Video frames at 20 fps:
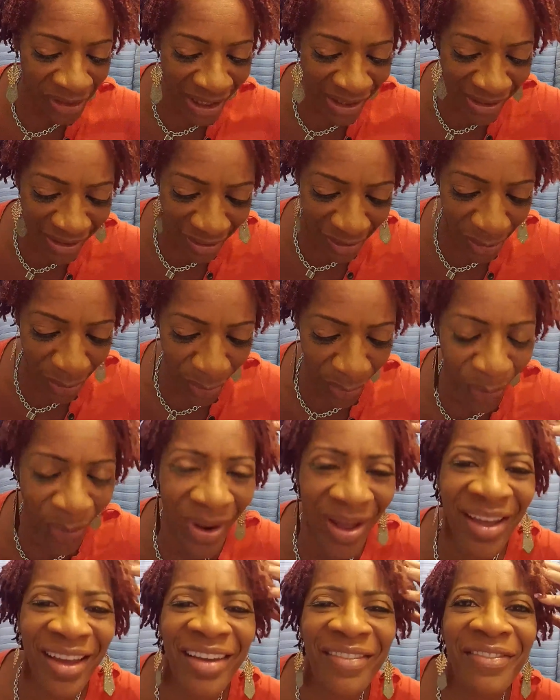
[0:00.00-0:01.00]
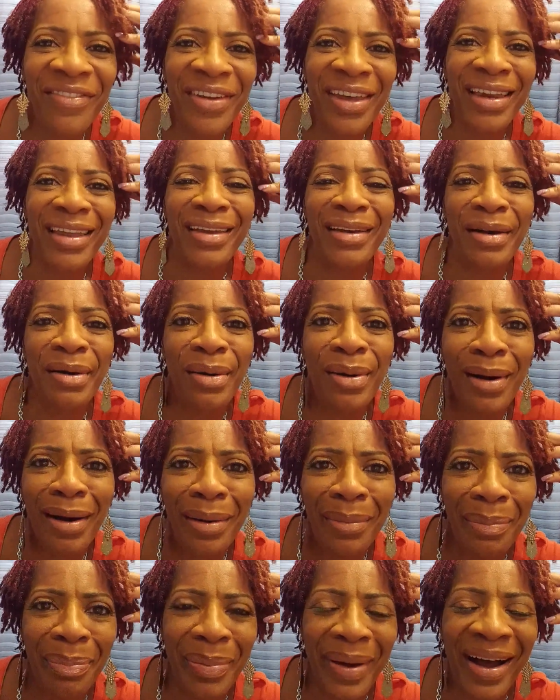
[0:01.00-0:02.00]
just a quick video
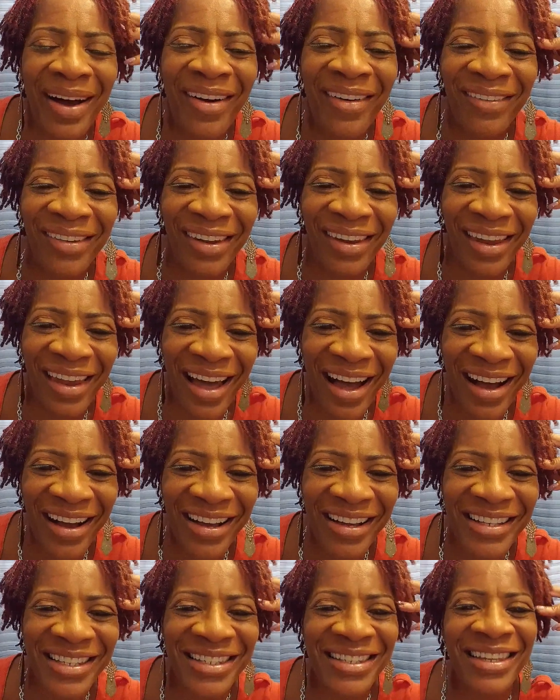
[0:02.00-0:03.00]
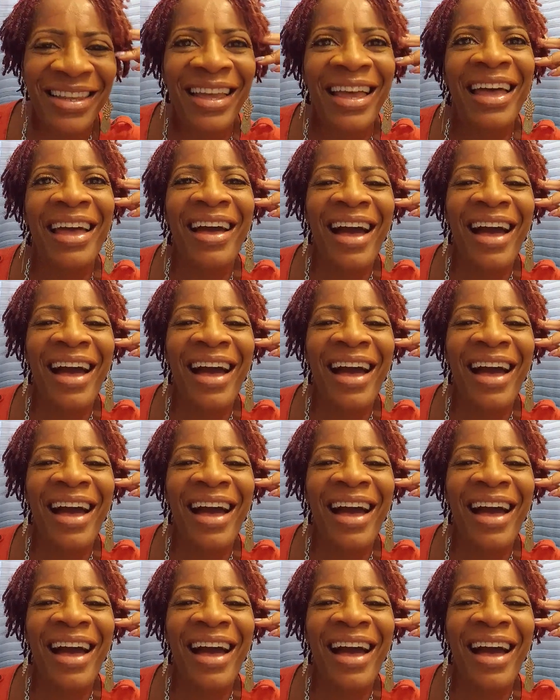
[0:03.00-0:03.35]
about locks.